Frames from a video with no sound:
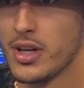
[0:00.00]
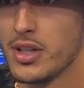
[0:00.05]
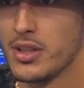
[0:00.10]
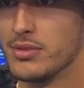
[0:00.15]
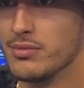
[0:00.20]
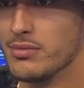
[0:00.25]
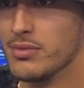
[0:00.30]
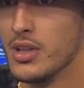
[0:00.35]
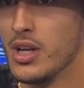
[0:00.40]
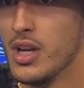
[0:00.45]

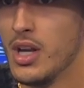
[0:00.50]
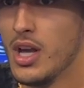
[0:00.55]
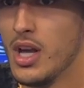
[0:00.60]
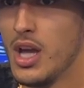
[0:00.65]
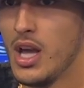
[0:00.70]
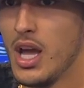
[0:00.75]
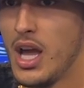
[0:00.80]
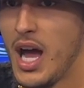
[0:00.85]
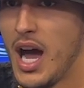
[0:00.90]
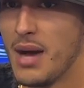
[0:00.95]
And
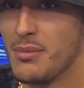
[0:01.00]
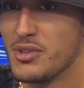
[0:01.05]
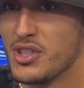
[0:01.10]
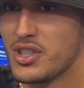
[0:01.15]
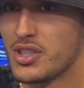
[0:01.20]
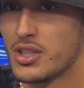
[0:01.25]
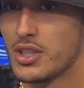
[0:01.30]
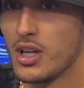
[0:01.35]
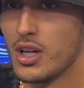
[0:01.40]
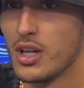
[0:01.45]
I'm
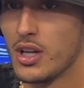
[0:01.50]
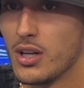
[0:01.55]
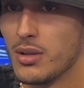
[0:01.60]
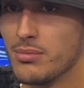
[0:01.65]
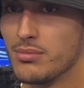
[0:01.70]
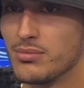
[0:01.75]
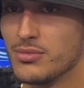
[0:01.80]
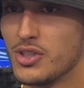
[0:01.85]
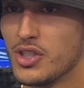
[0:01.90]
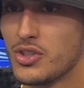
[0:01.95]
just
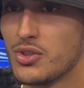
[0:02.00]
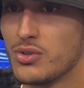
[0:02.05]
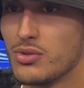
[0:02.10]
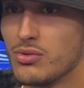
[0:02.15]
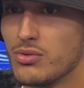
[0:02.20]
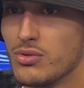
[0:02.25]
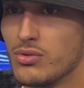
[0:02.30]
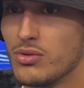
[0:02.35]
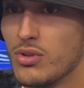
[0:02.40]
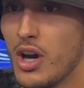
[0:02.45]

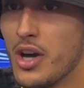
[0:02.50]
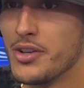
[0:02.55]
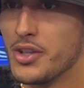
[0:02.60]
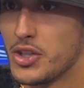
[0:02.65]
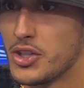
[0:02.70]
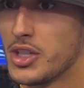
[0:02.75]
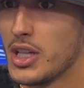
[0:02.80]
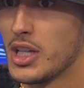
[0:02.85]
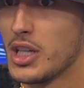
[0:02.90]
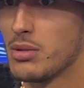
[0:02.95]

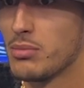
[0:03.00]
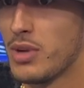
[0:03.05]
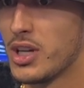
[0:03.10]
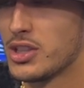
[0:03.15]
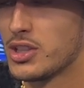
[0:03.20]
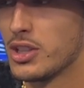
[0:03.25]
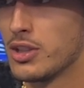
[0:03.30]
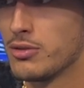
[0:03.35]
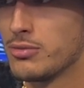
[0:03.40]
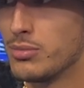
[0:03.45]
understanding
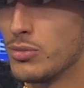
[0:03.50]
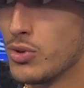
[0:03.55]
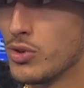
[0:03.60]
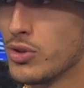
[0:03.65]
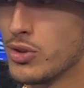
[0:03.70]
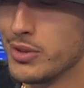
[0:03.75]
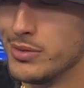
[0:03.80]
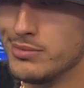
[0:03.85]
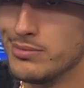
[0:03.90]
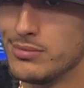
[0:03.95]
myself
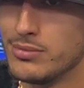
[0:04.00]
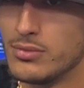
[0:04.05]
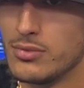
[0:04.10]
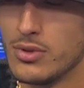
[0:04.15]
more and